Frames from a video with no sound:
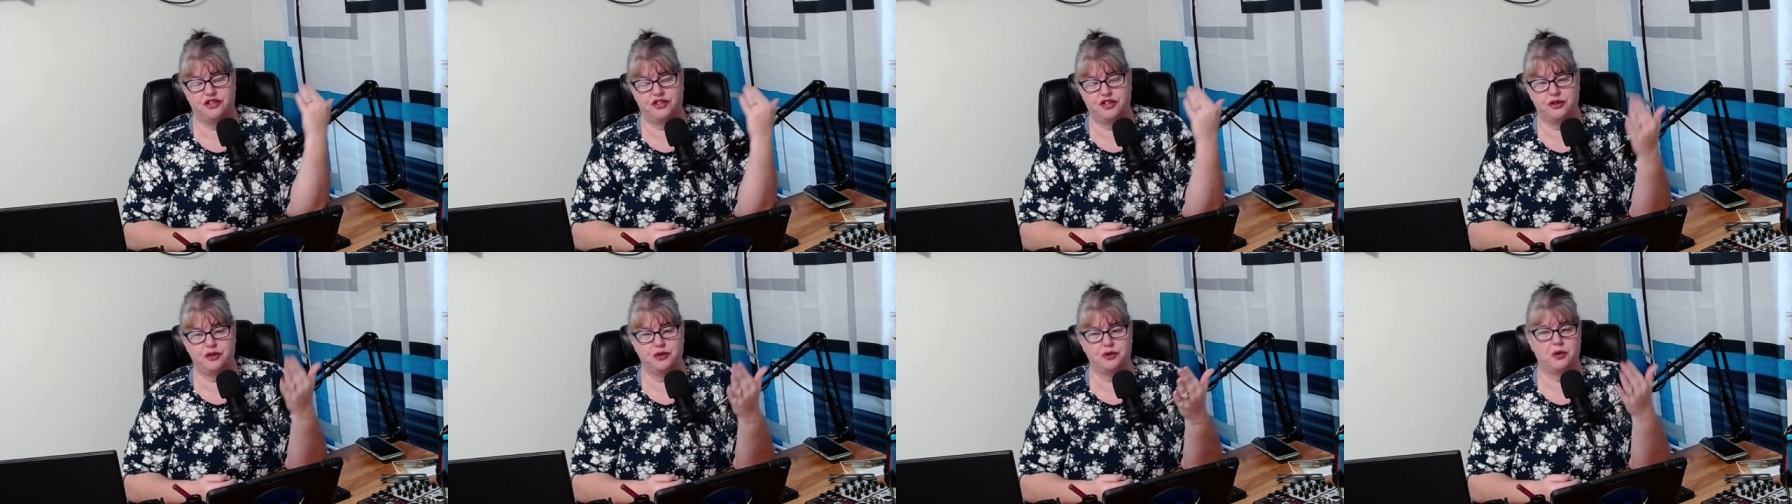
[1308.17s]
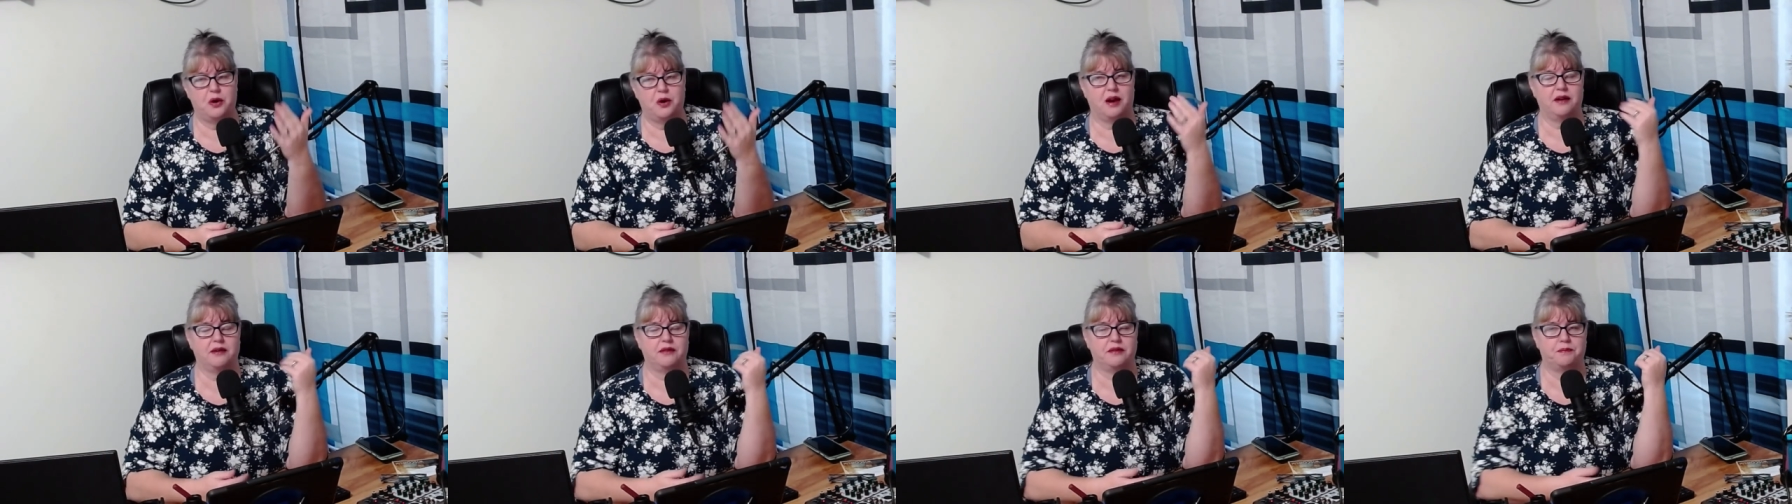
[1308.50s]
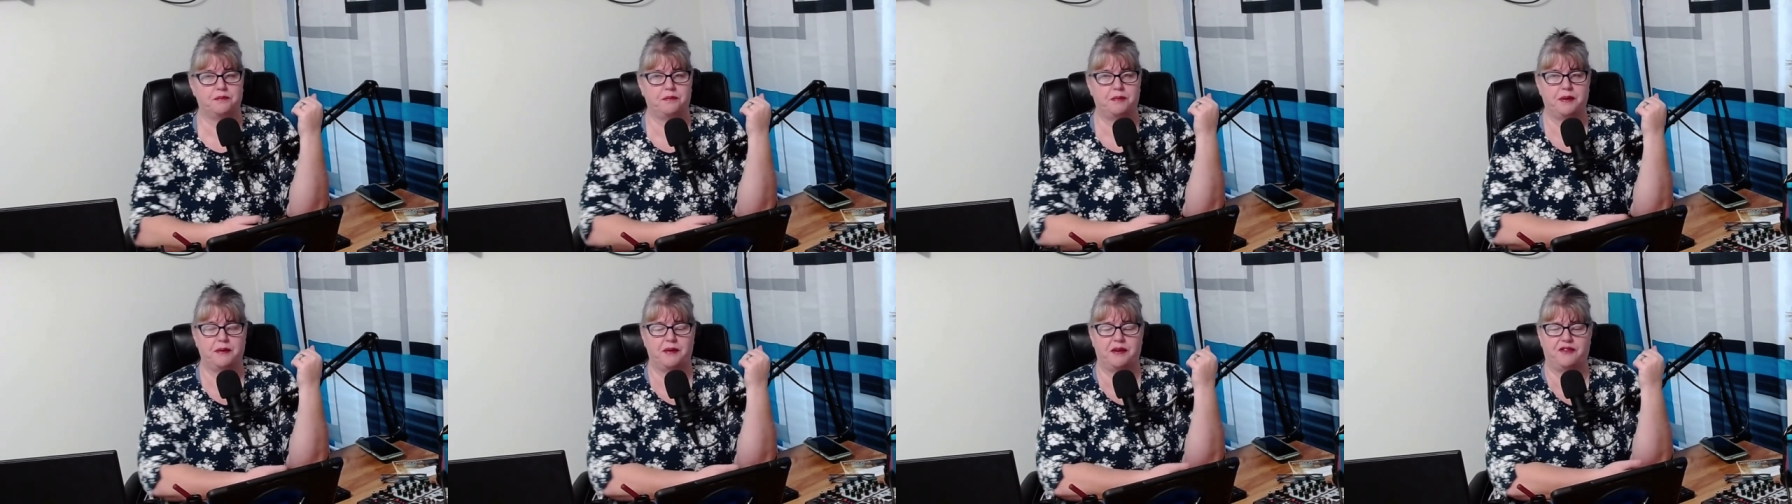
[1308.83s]
do
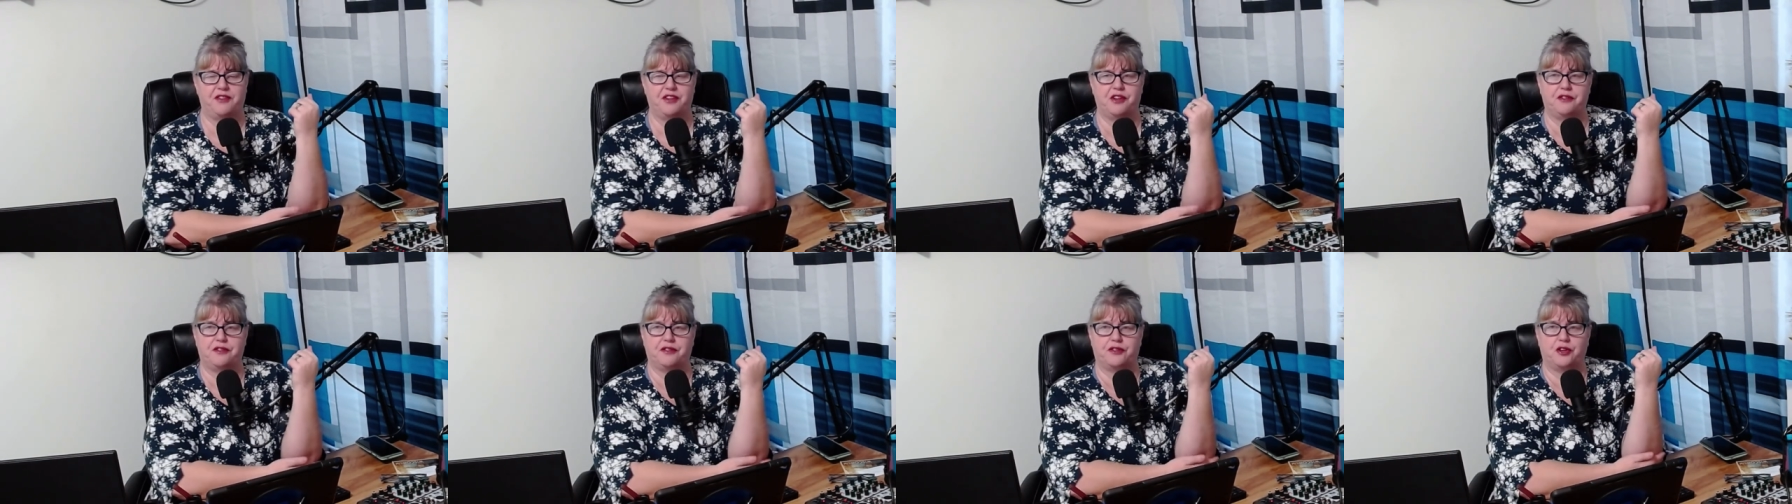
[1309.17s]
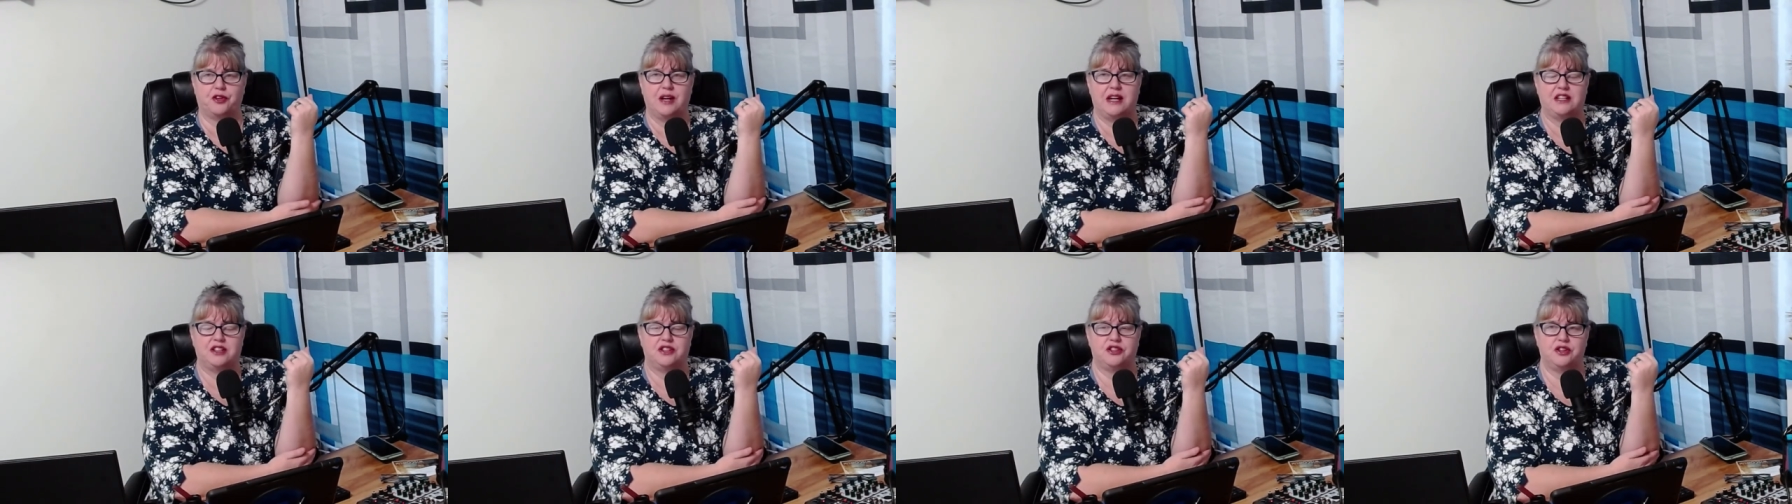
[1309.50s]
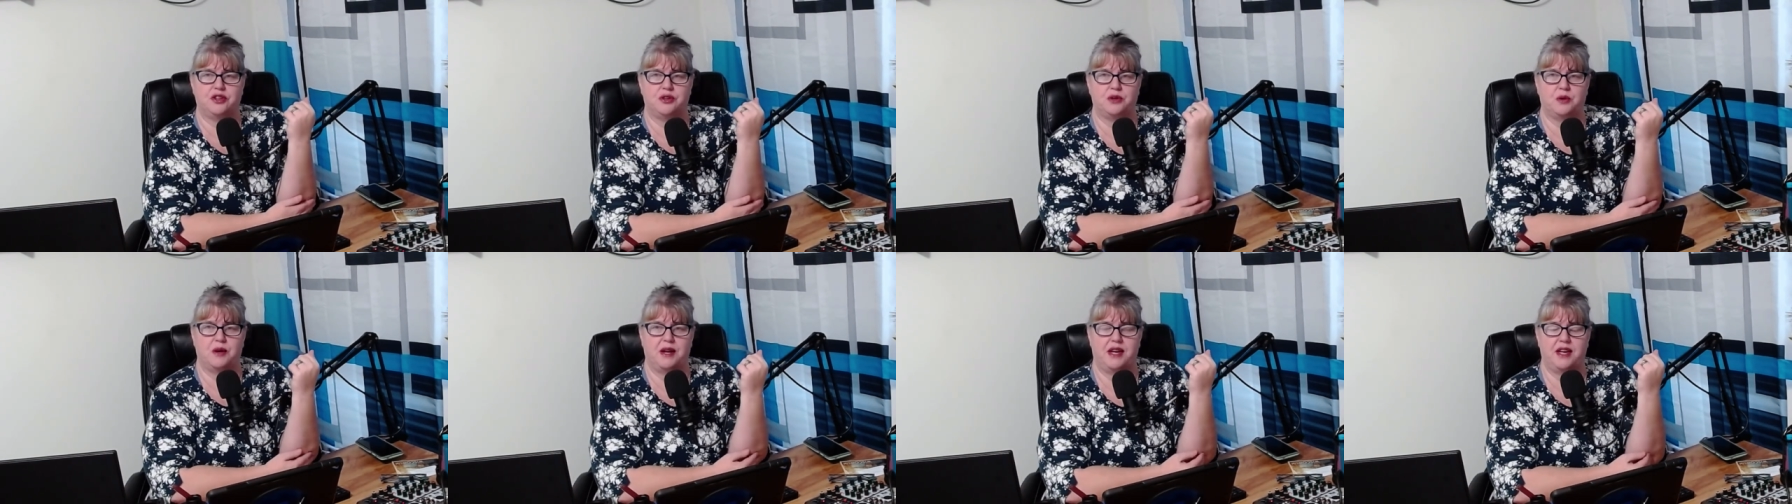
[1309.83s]
p- feel free
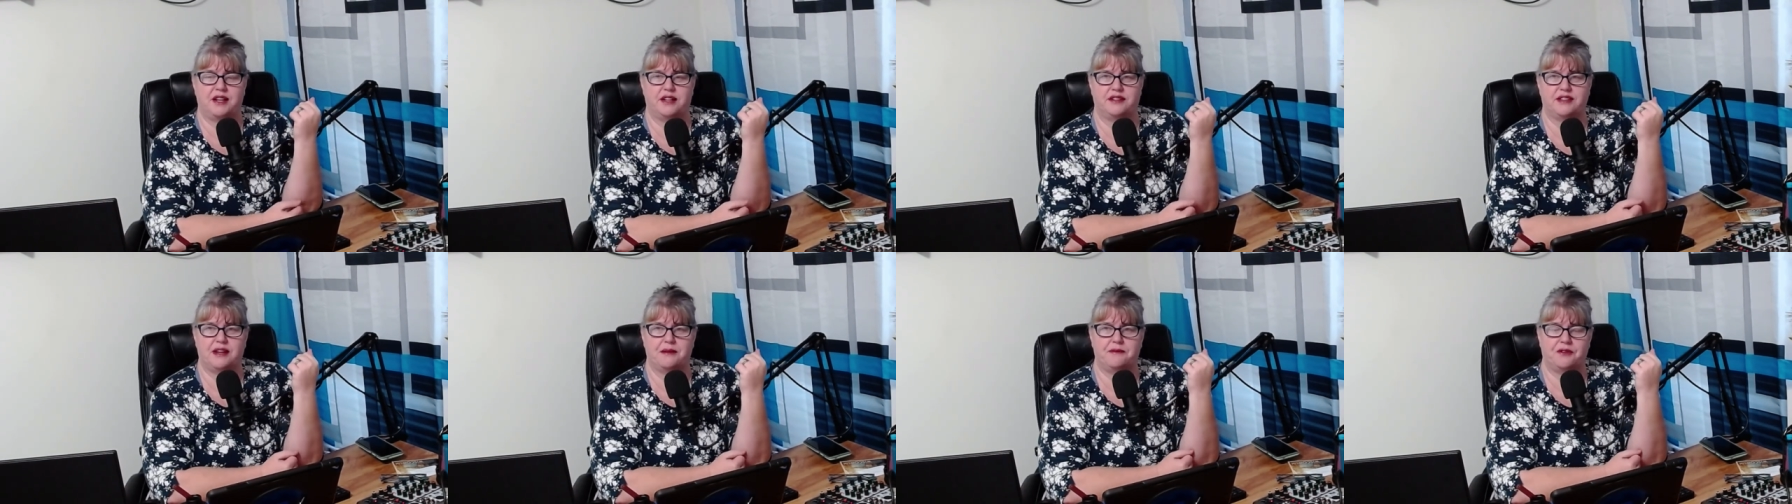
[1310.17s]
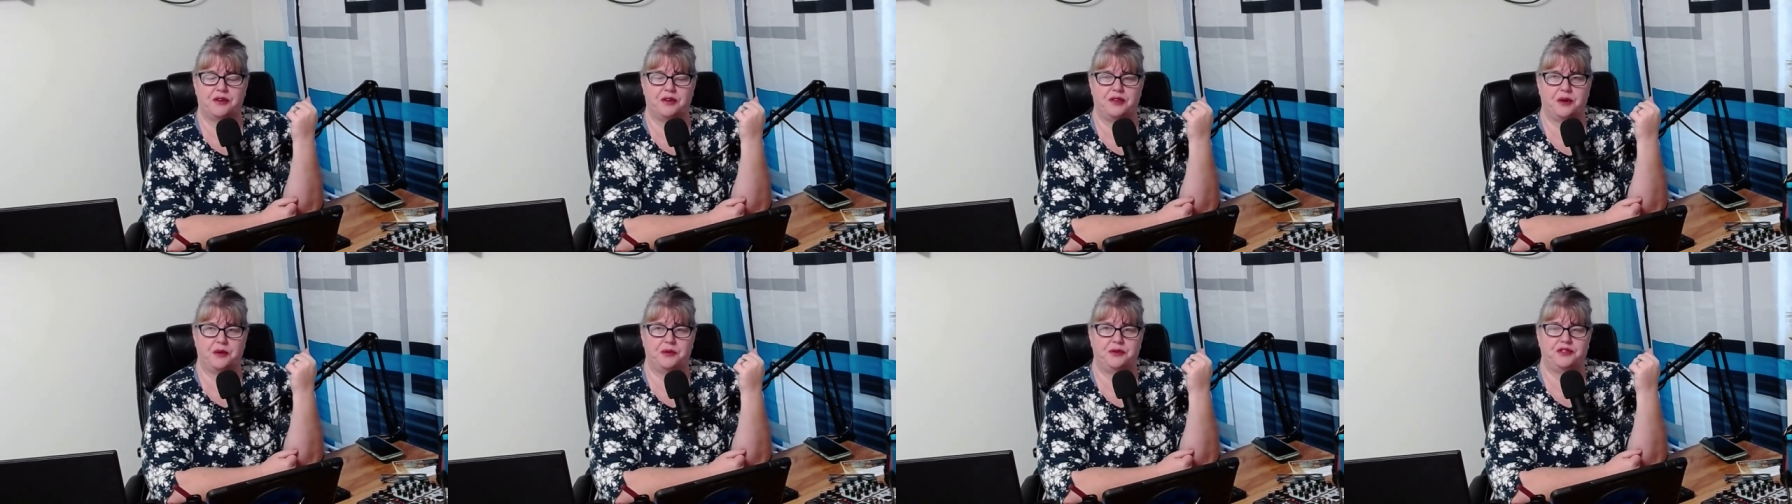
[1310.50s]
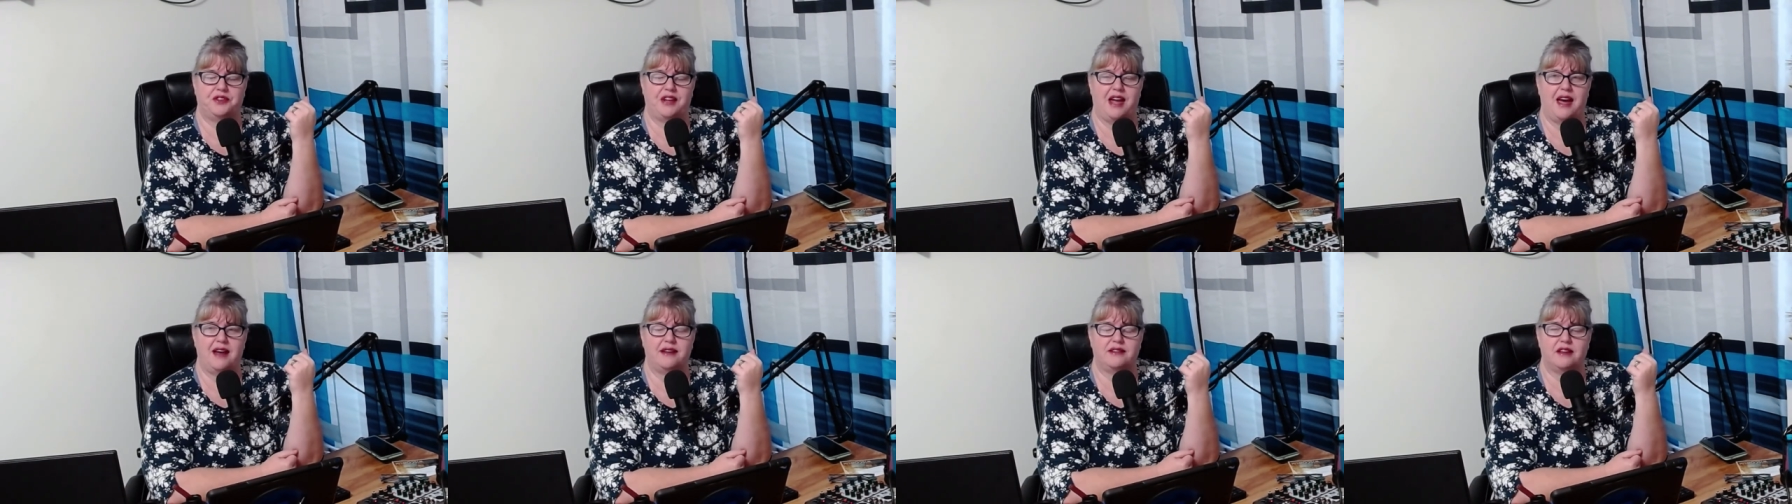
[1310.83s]
to hit us up for
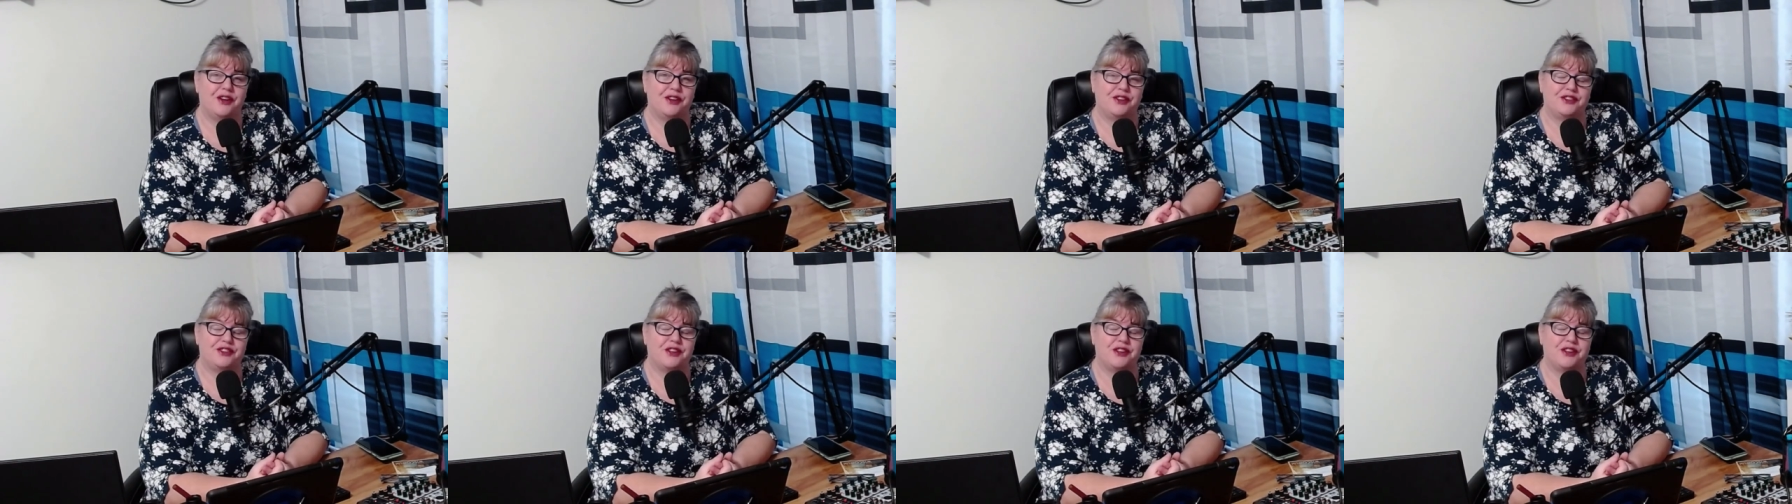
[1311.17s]
those stats.